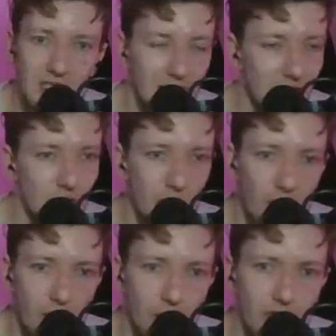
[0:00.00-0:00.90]
issue
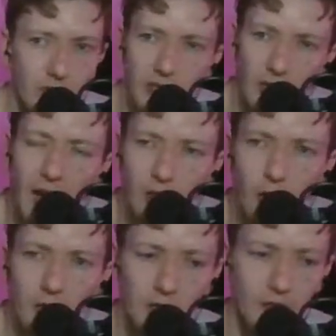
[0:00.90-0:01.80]
of. I
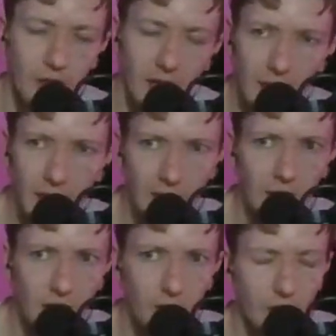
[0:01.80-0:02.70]
got a lot
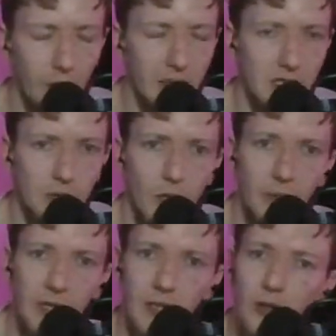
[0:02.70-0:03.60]
of comments as well,
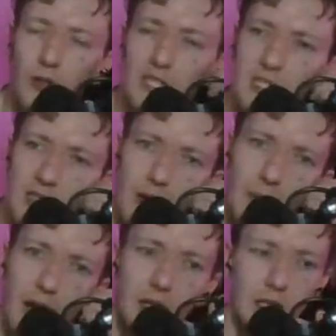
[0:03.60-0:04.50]
being like, "Oh, this isn't
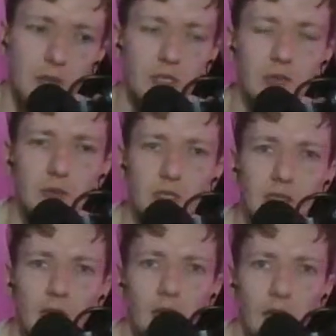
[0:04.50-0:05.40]
America.
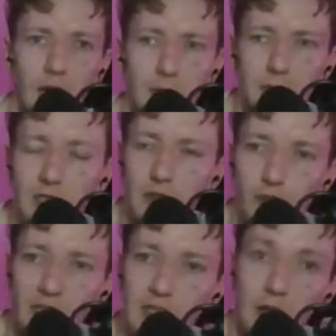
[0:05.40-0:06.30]
Our police are
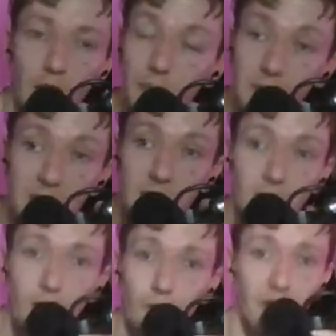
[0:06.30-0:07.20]
fine here." Our police are
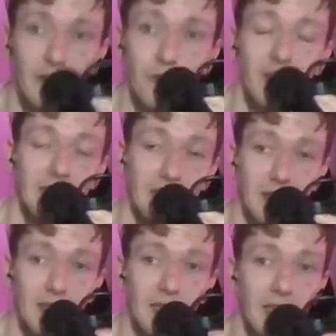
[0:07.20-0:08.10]
not fucking fine here,
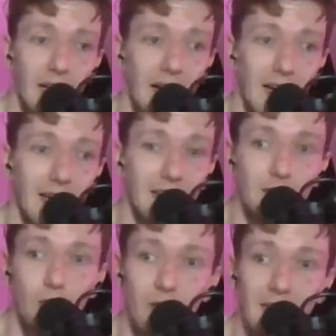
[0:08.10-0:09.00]
and
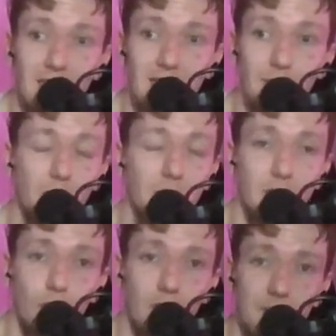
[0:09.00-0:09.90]
I simply
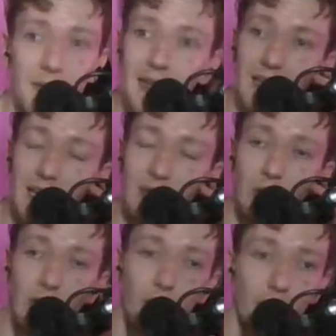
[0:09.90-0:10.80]
don't respect
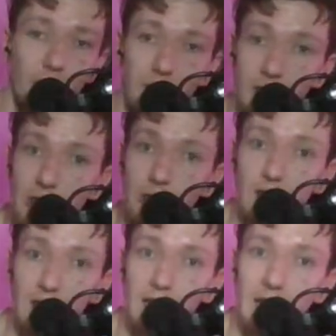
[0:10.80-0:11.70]
anyone on the
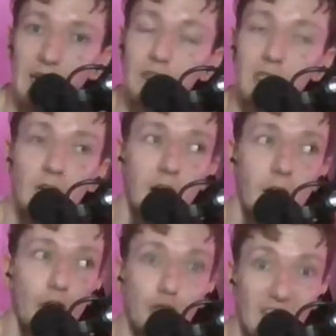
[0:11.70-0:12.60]
UK left
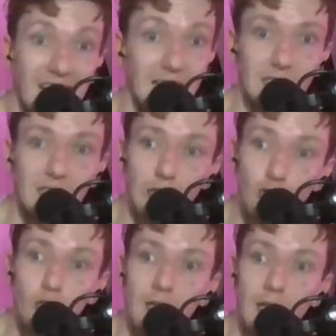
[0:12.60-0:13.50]
who thinks that
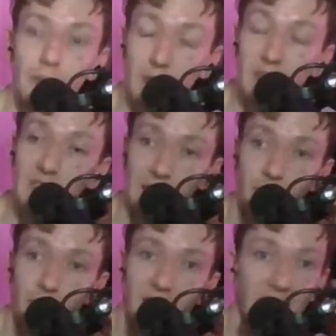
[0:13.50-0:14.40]
UK policing
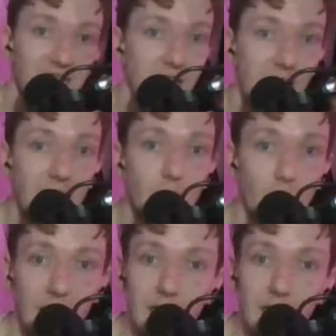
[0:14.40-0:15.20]
is in any way